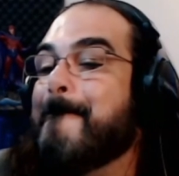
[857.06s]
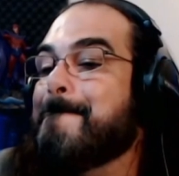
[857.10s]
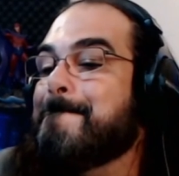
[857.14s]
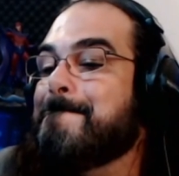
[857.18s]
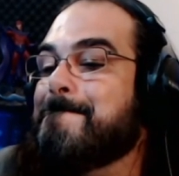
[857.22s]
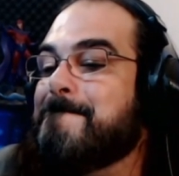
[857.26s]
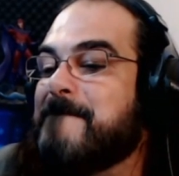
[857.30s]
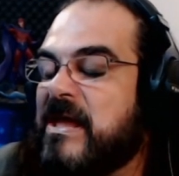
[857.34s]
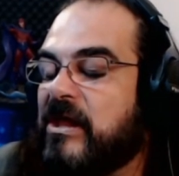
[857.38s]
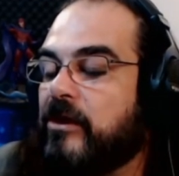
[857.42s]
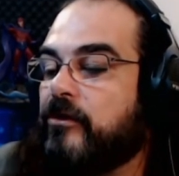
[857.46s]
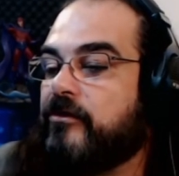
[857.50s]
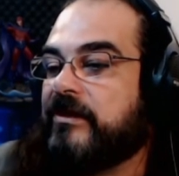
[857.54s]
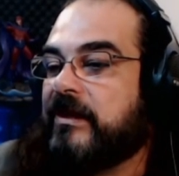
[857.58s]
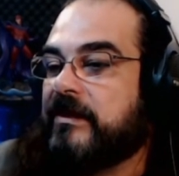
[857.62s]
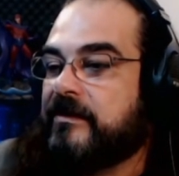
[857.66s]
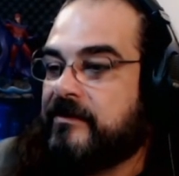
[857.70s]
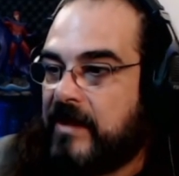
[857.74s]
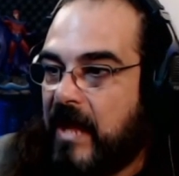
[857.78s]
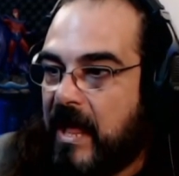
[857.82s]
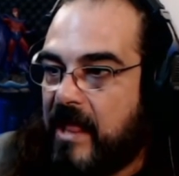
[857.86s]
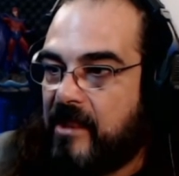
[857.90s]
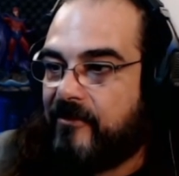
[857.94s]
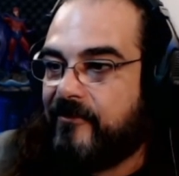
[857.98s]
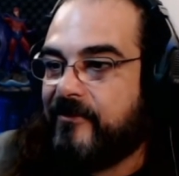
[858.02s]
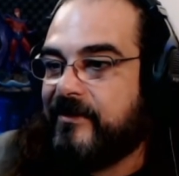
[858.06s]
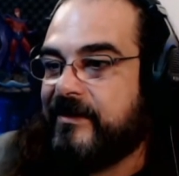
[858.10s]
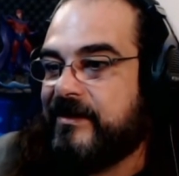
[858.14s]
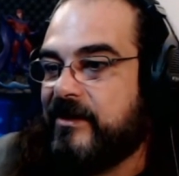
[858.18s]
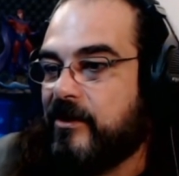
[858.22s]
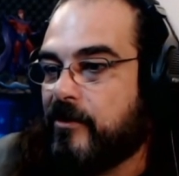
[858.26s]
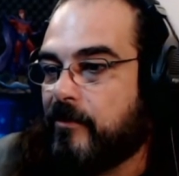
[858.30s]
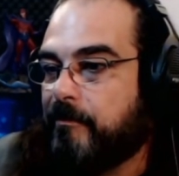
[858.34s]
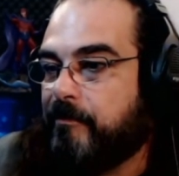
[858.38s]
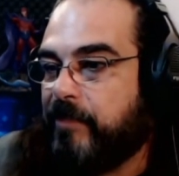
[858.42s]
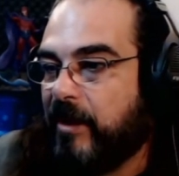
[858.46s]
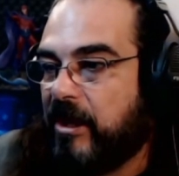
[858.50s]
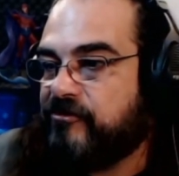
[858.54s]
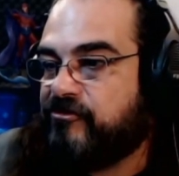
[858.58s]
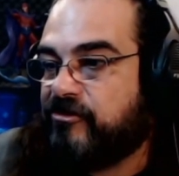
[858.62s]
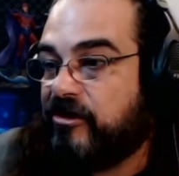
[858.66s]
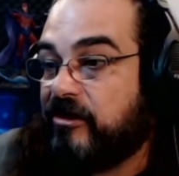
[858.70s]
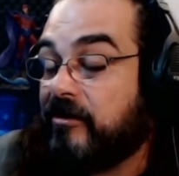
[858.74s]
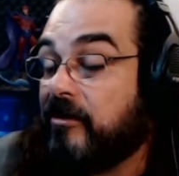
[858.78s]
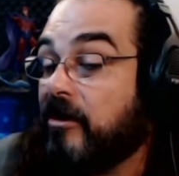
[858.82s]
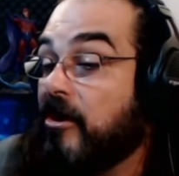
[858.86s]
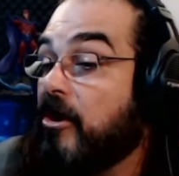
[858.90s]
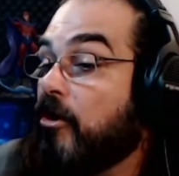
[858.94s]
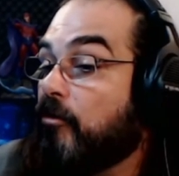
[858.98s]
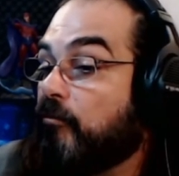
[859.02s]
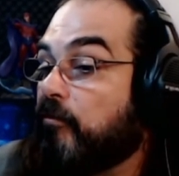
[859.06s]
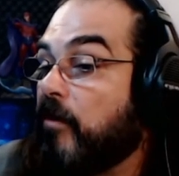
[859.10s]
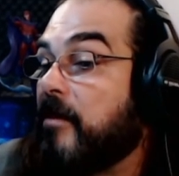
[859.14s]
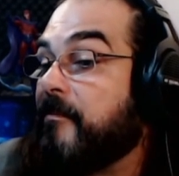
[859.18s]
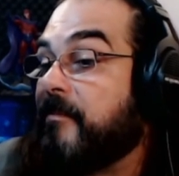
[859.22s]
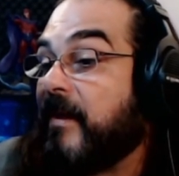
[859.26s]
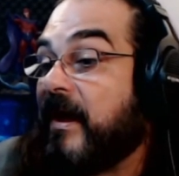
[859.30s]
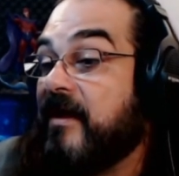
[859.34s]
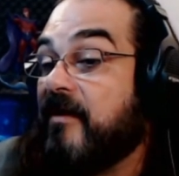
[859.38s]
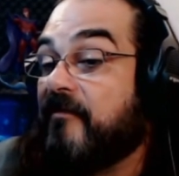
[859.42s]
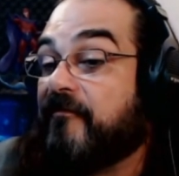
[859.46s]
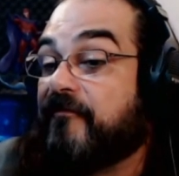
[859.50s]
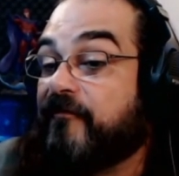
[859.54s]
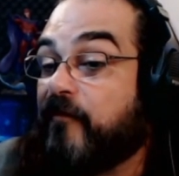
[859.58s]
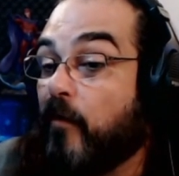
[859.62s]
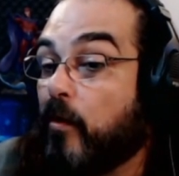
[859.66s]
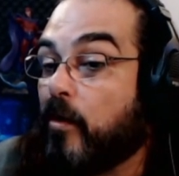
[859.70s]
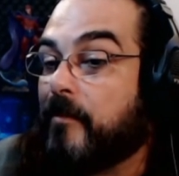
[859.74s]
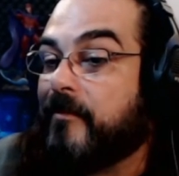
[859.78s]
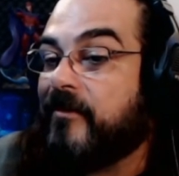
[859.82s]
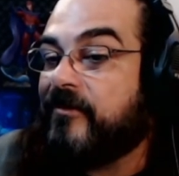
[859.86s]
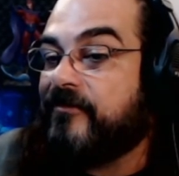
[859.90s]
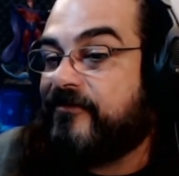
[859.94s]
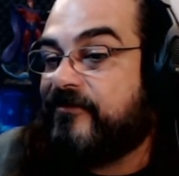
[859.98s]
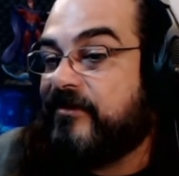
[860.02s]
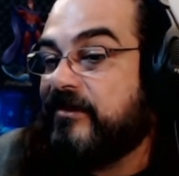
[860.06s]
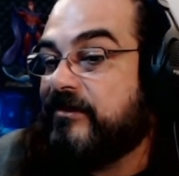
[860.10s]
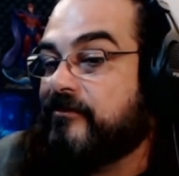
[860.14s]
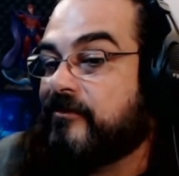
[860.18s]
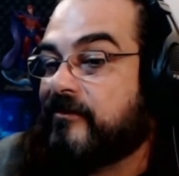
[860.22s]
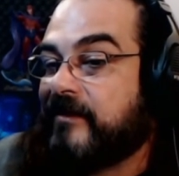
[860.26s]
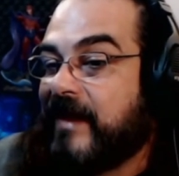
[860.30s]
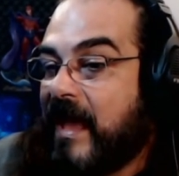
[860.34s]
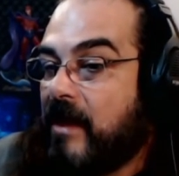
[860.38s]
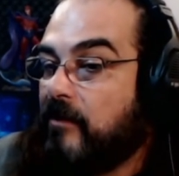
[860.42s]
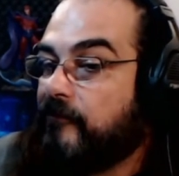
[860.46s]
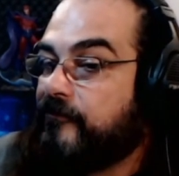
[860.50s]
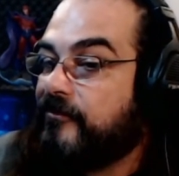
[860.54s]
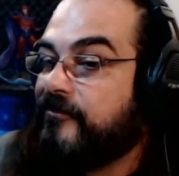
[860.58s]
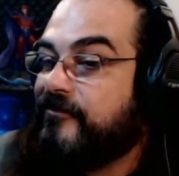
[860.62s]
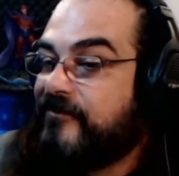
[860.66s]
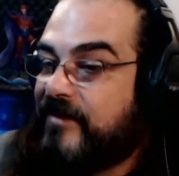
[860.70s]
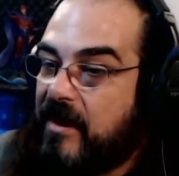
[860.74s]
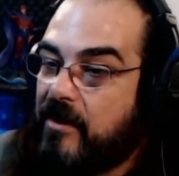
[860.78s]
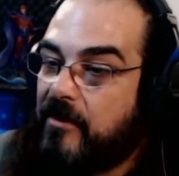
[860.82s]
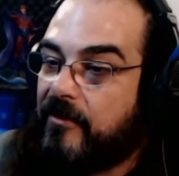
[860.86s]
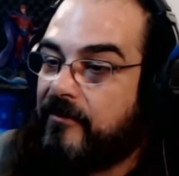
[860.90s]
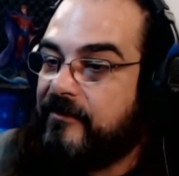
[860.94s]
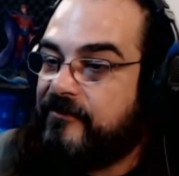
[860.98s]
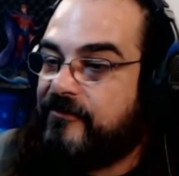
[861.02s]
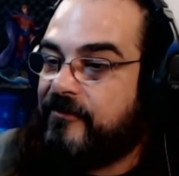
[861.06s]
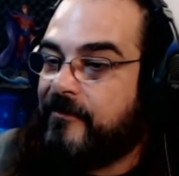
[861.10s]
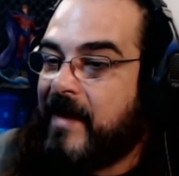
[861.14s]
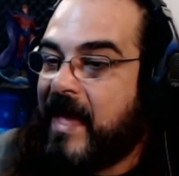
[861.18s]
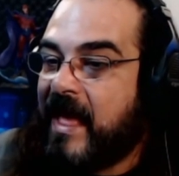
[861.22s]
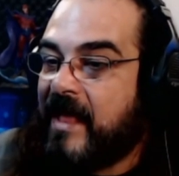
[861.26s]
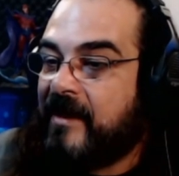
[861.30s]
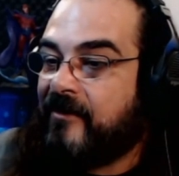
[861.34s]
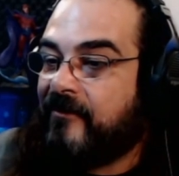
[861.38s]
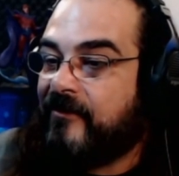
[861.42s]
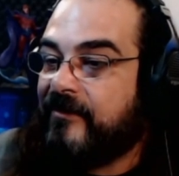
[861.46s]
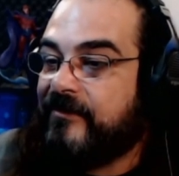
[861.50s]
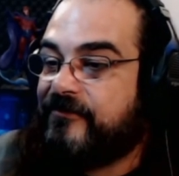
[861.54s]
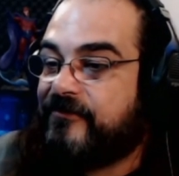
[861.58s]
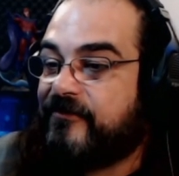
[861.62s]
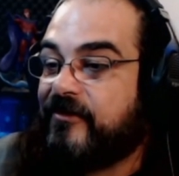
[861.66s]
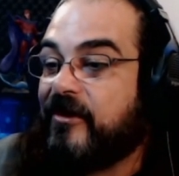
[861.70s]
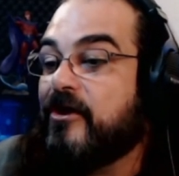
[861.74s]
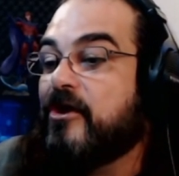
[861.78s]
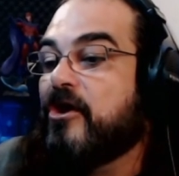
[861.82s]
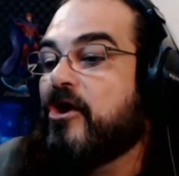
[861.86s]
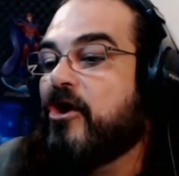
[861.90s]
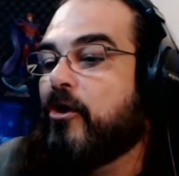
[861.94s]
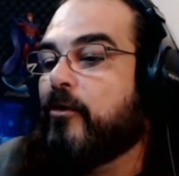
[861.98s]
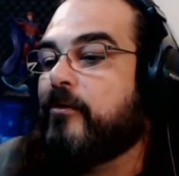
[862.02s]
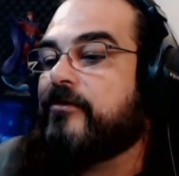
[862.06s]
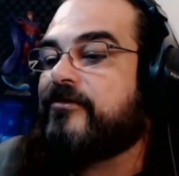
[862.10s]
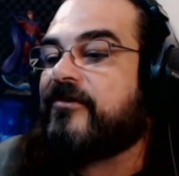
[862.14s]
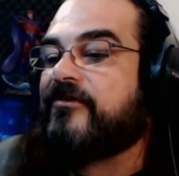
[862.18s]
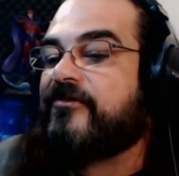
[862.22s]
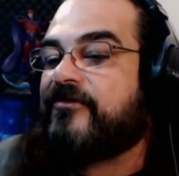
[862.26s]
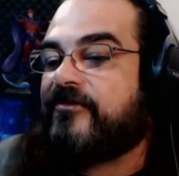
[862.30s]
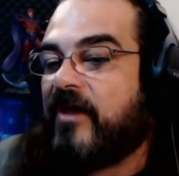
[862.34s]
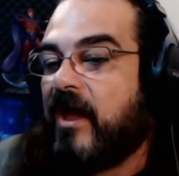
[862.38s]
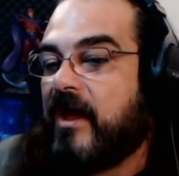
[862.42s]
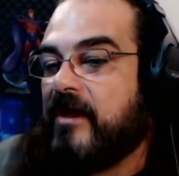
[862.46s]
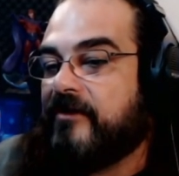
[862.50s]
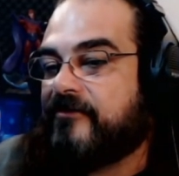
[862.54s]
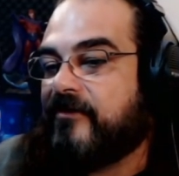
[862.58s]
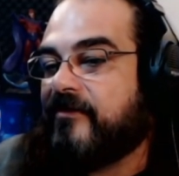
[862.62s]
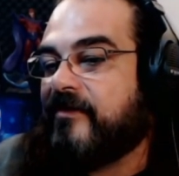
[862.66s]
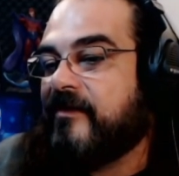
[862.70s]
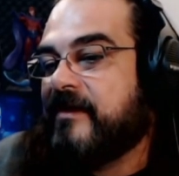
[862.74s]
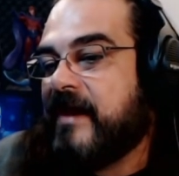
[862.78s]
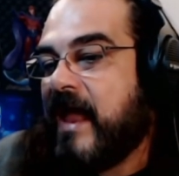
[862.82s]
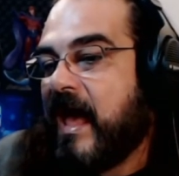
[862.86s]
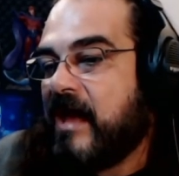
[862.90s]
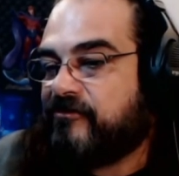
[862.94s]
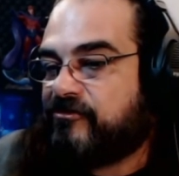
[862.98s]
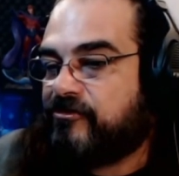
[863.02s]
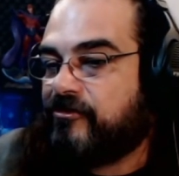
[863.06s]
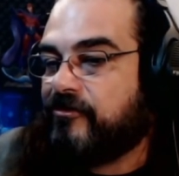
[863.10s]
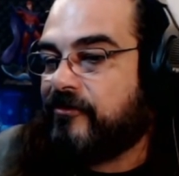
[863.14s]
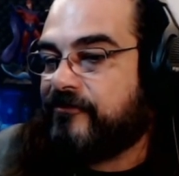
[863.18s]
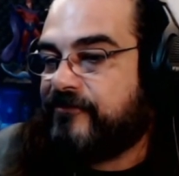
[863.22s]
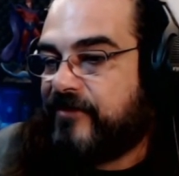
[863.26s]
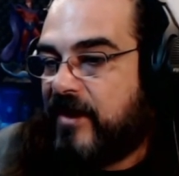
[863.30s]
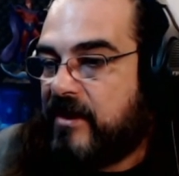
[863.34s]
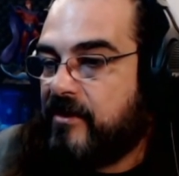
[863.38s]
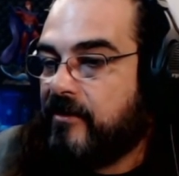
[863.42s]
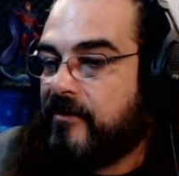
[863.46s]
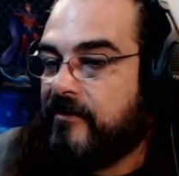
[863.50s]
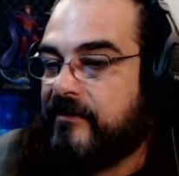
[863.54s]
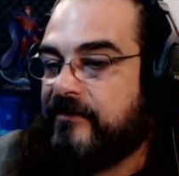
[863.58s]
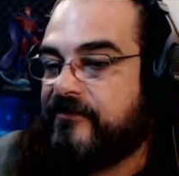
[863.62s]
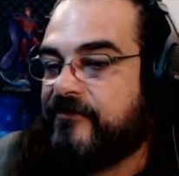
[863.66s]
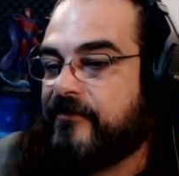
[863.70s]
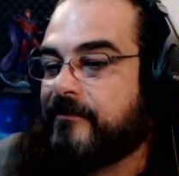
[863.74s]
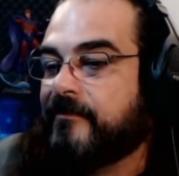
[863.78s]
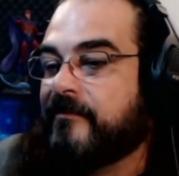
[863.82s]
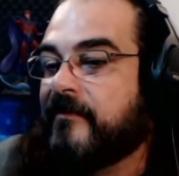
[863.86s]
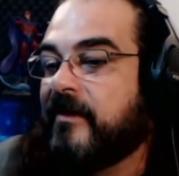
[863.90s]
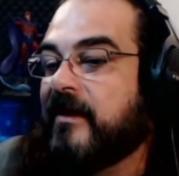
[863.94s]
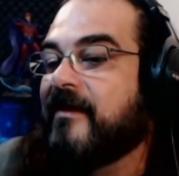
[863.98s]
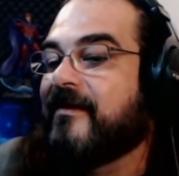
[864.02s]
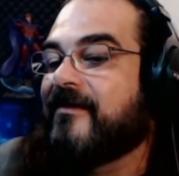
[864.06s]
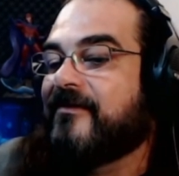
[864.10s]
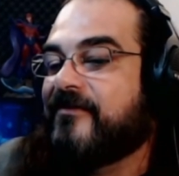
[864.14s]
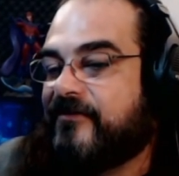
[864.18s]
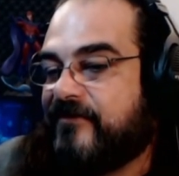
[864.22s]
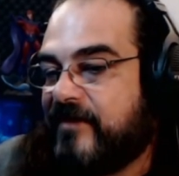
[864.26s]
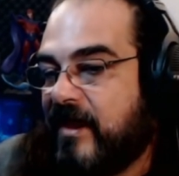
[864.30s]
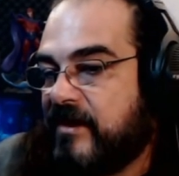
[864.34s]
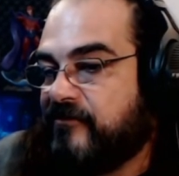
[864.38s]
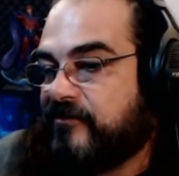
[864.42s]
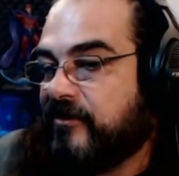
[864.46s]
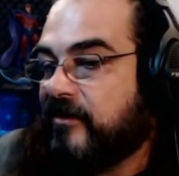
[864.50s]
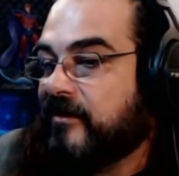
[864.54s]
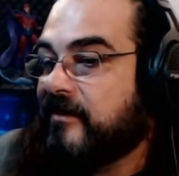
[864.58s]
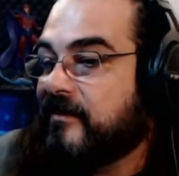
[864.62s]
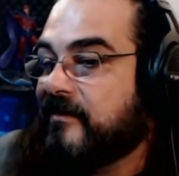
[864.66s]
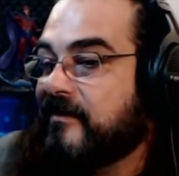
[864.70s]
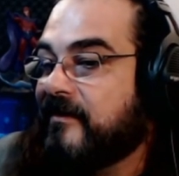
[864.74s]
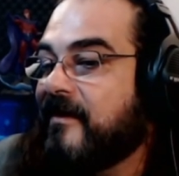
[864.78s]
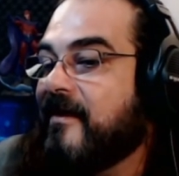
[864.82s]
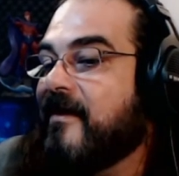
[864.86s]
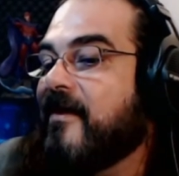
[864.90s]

million a year budget run by a former senior counterterrorism analyst who is assigned to the National Terrorism Center.